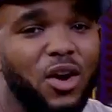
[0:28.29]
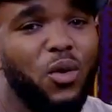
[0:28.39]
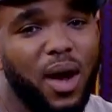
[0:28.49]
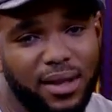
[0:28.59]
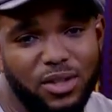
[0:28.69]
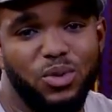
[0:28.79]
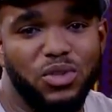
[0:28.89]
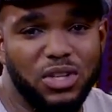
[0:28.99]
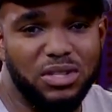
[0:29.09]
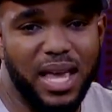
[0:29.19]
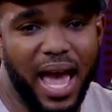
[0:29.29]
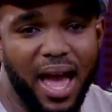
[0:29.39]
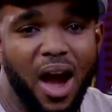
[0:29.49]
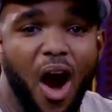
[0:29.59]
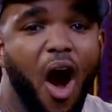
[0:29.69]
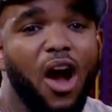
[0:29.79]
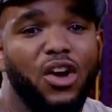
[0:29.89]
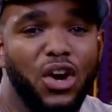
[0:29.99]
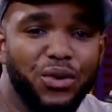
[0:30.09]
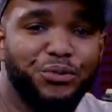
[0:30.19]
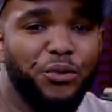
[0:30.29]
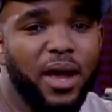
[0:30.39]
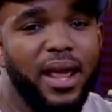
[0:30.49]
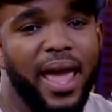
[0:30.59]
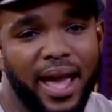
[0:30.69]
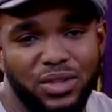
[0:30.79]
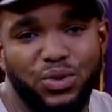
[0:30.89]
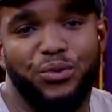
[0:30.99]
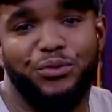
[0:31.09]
know who got to do just that? Her oh. good friend Andrew